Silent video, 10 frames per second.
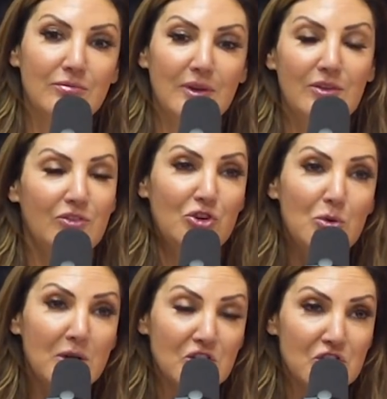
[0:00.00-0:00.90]
is
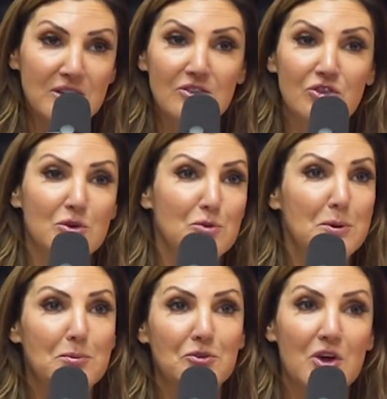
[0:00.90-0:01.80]
Jewish, and Jewish
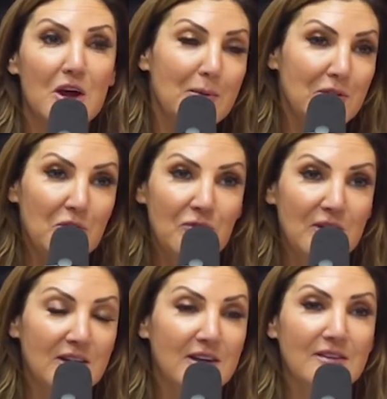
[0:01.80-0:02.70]
people talk about their
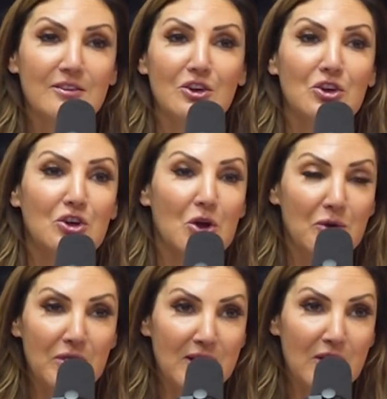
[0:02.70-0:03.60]
feelings, go
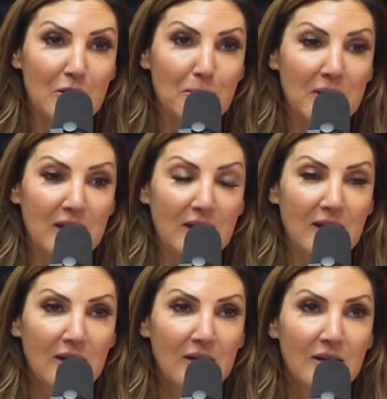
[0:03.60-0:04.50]
to
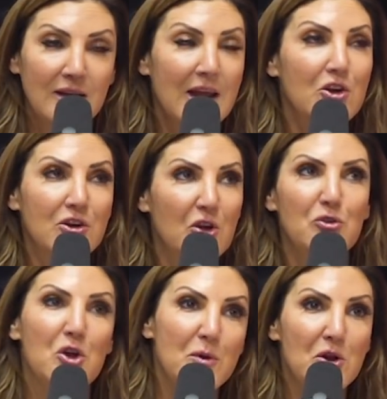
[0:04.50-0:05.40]
therapy. Now you're going to go,
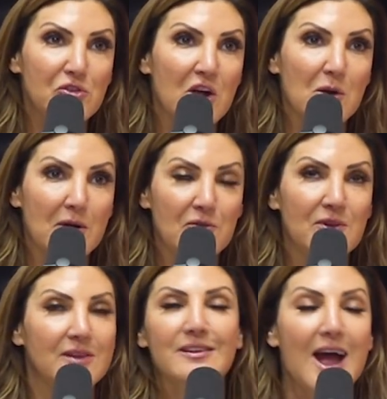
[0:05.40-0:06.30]
no, we don't talk about our
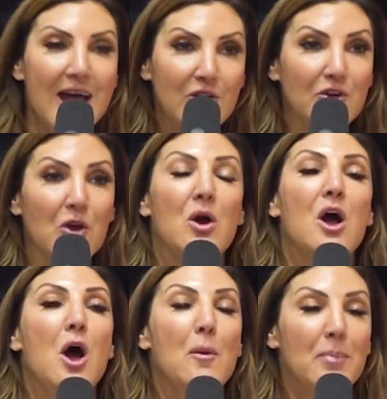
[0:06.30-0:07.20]
feelings. I don't know.
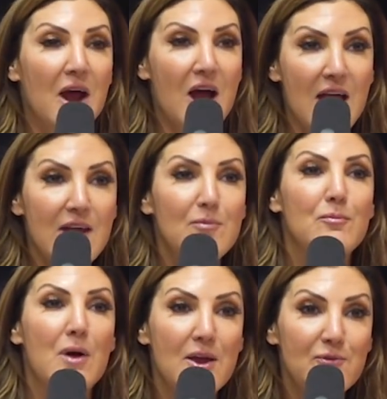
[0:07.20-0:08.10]
But
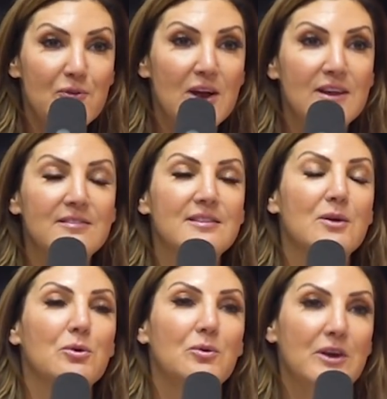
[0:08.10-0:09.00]
my friends
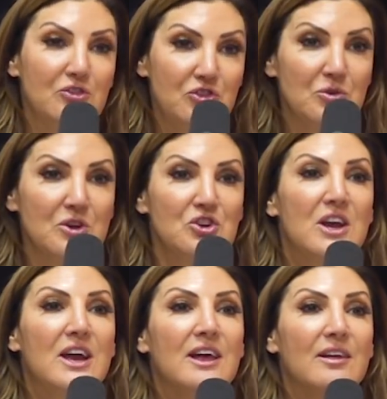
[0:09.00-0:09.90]
that were raised Jewish,
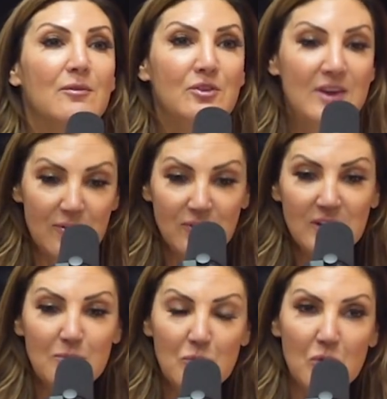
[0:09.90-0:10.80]

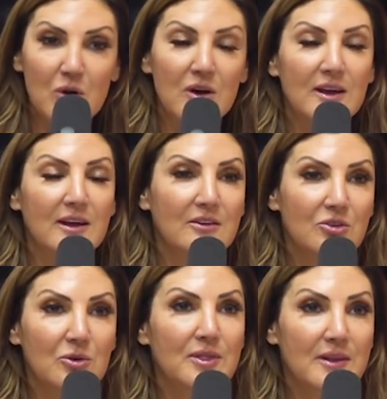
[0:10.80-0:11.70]
definitely more
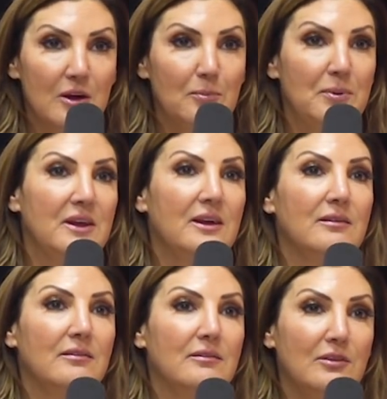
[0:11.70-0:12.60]
into a
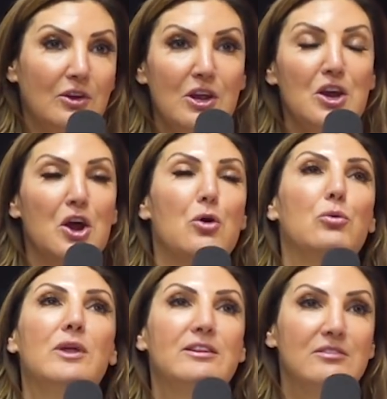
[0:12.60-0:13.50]
therapy, you
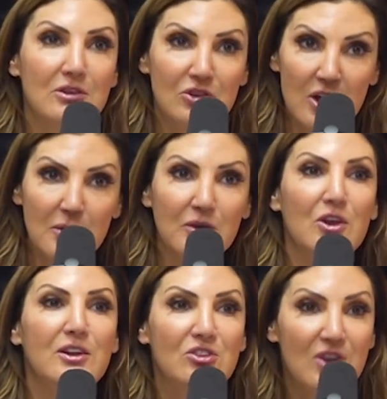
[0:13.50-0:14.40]
know, let's talk.
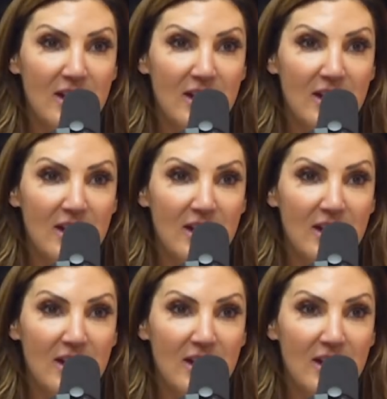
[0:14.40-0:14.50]
It